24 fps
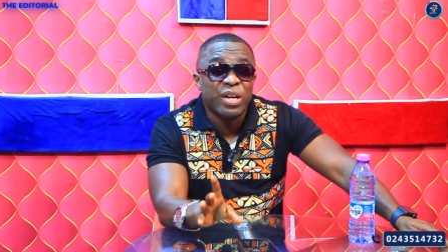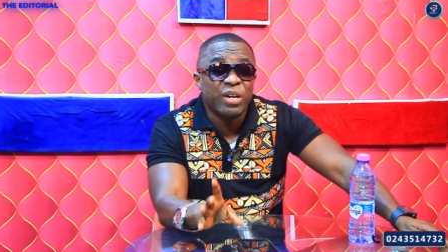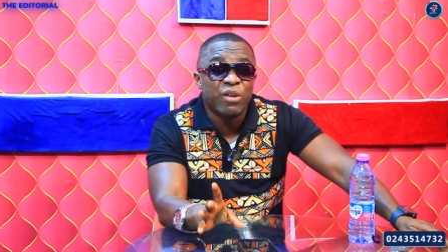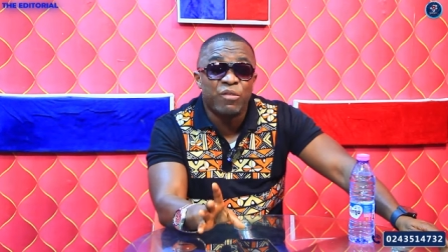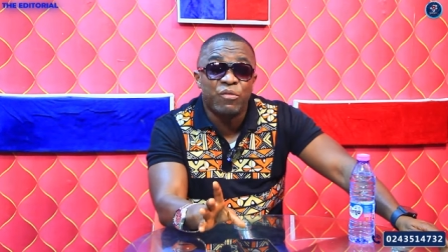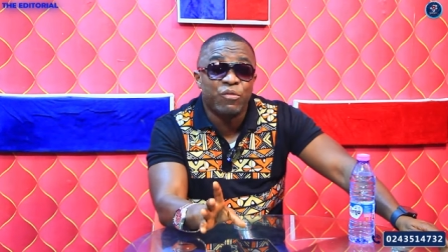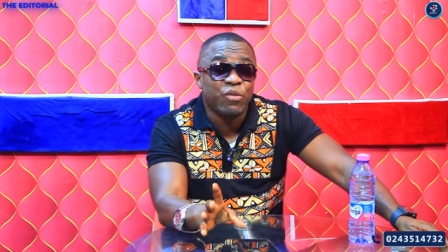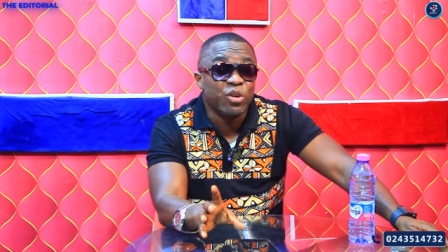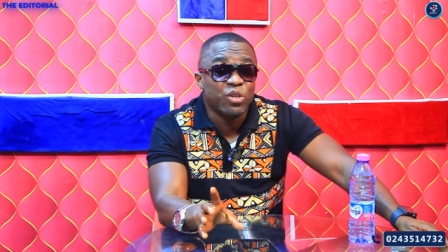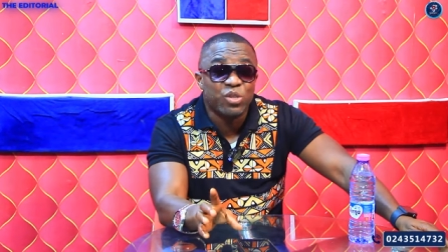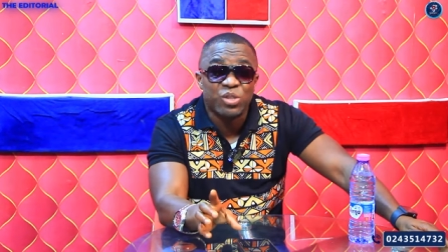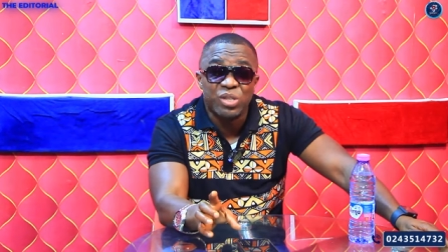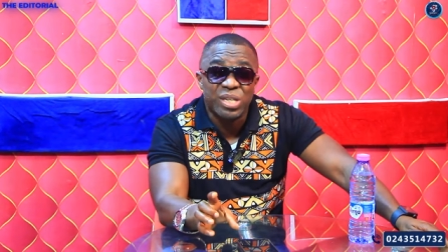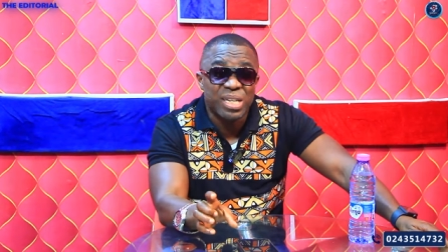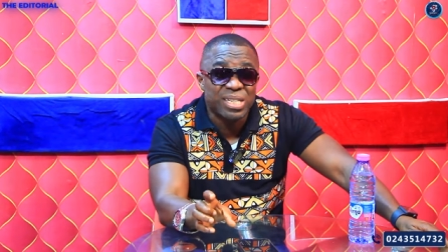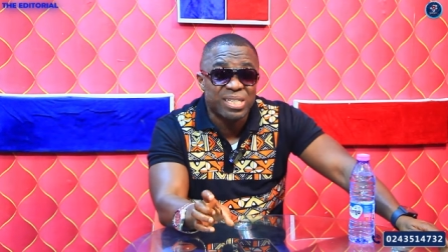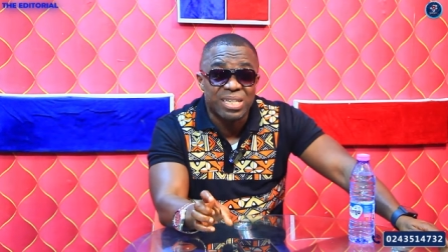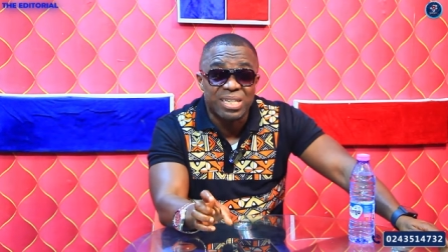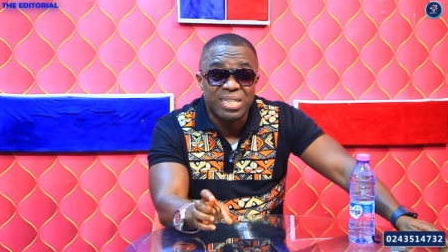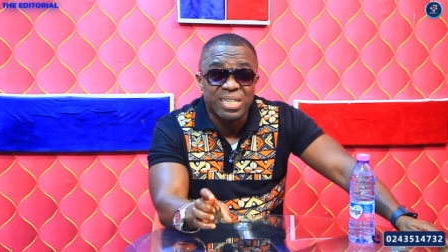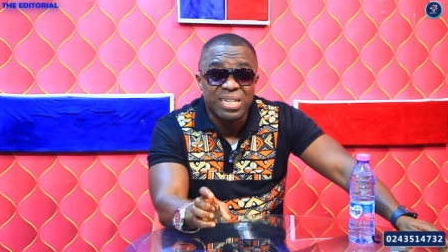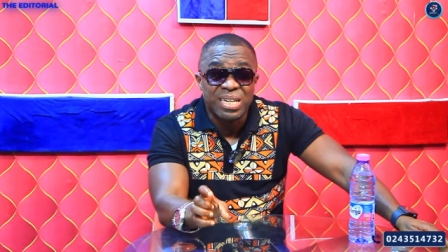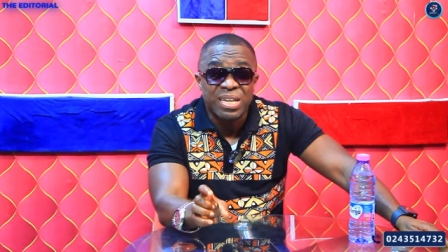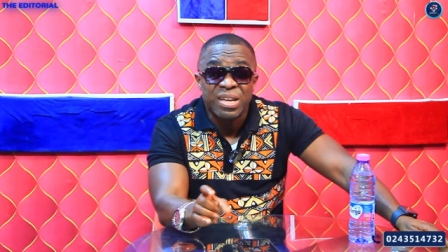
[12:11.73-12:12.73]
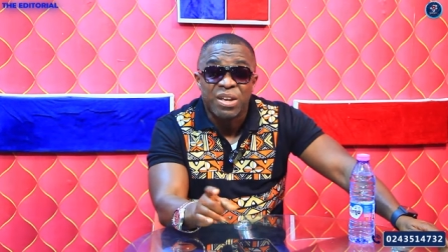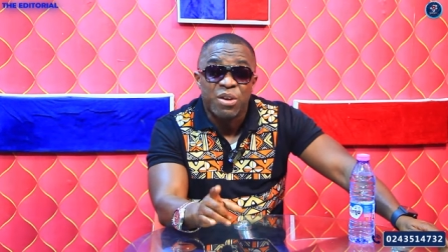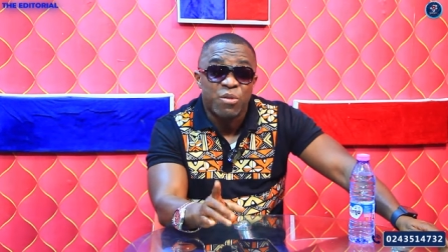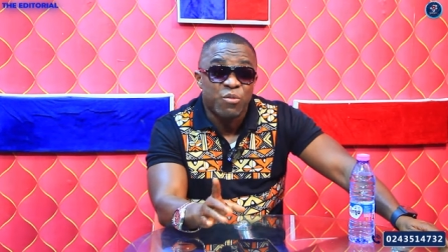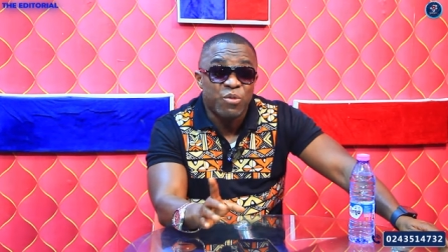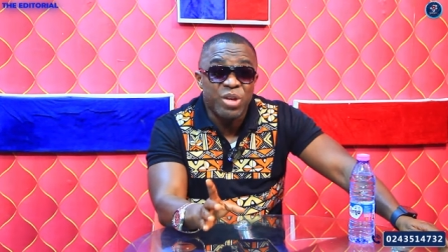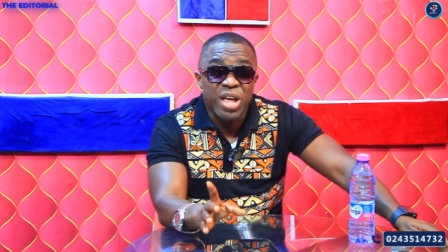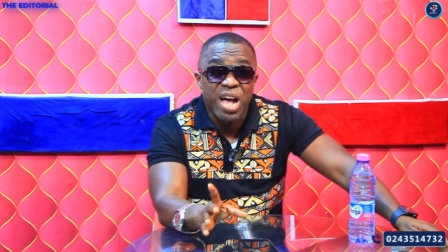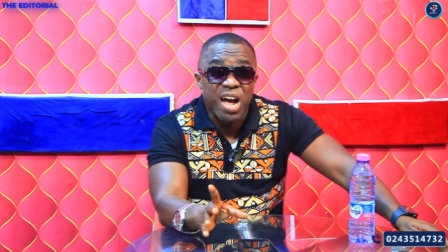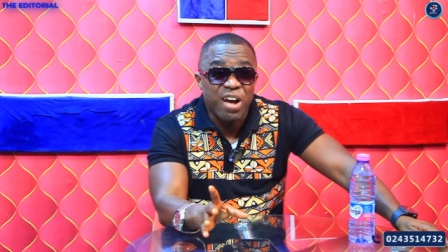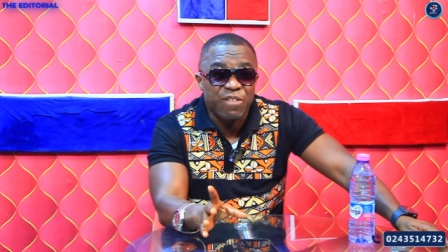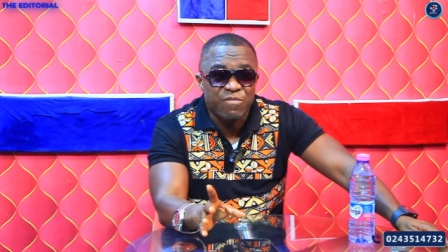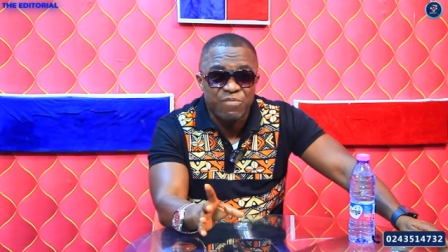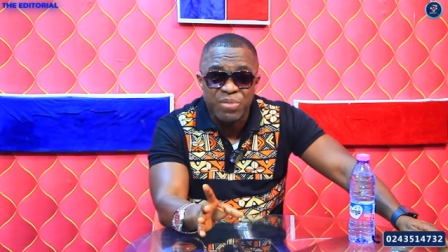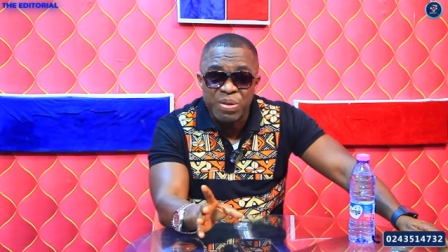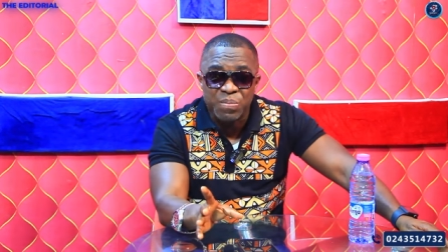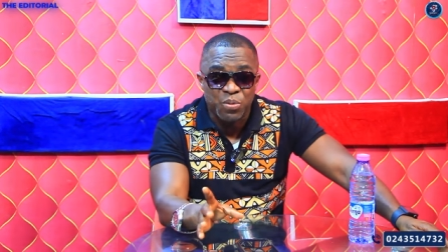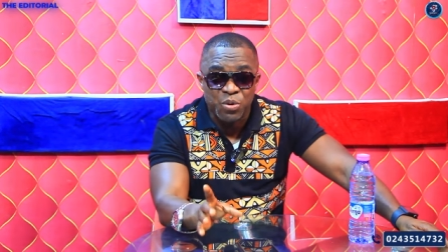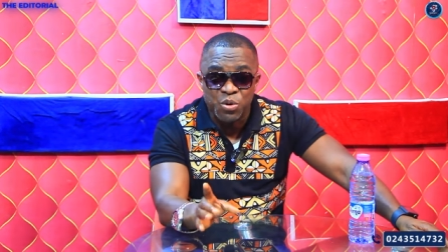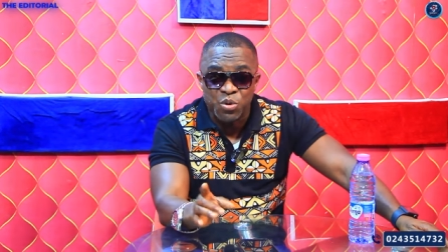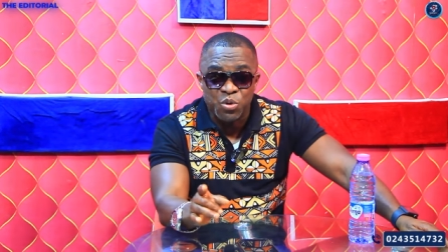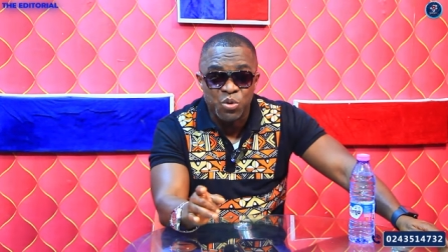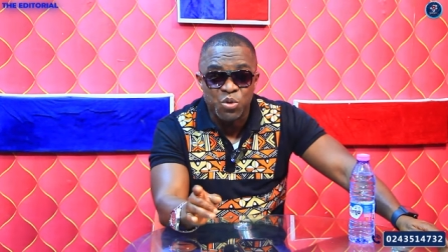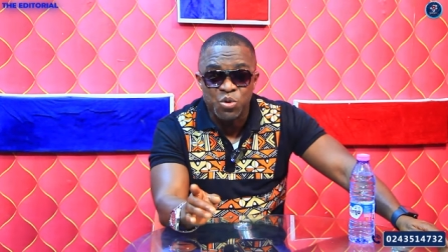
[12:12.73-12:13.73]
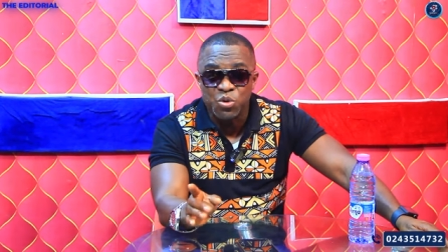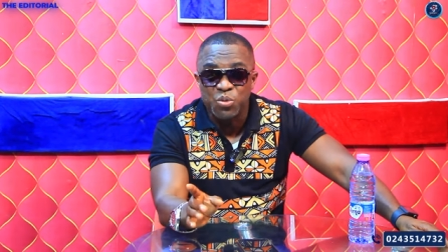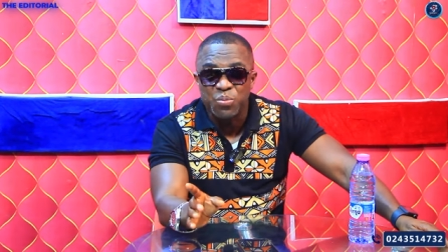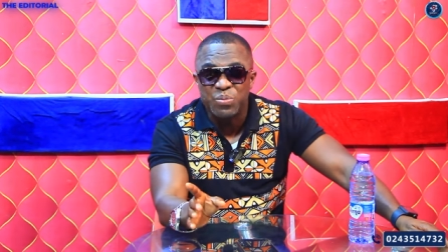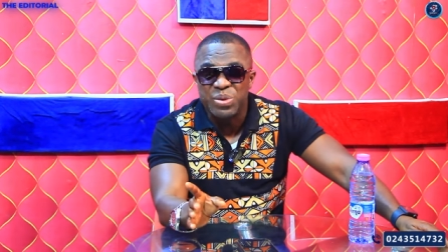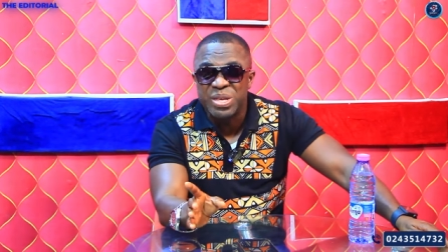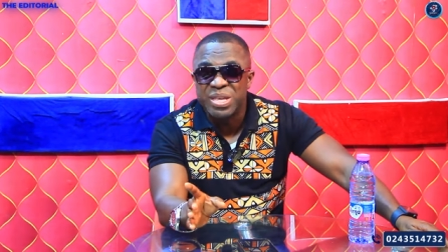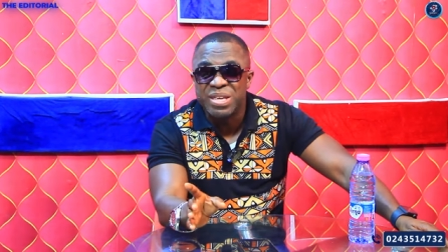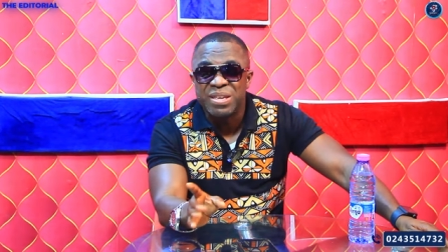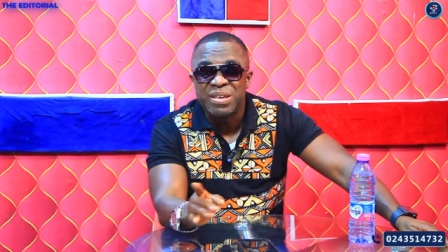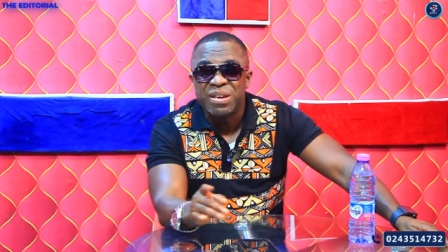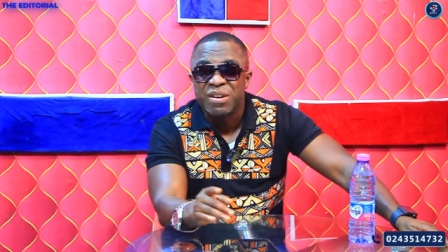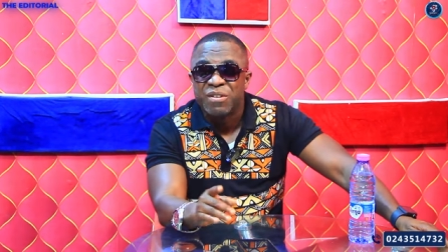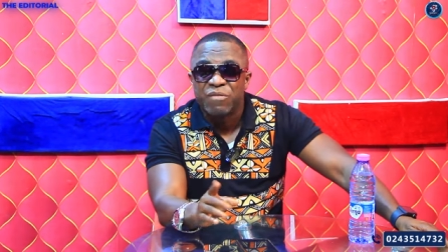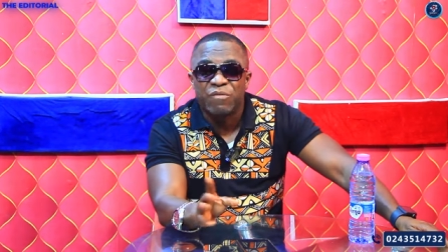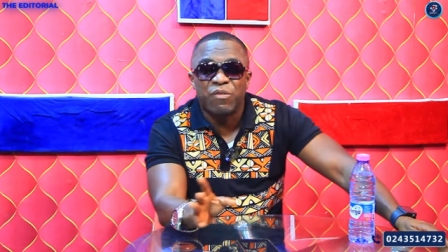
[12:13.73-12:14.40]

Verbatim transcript: And unfortunately, we have people who will be